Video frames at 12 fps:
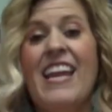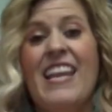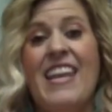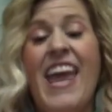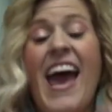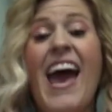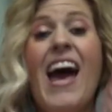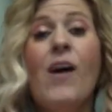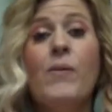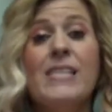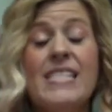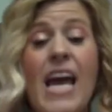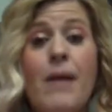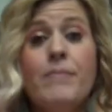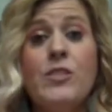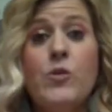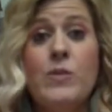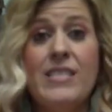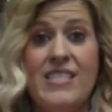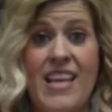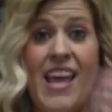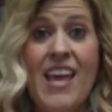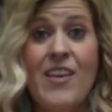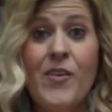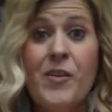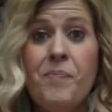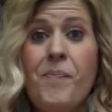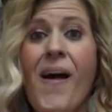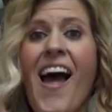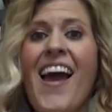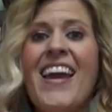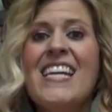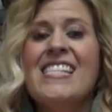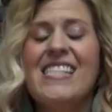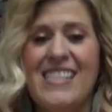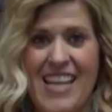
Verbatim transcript: Now it's time to say goodbye,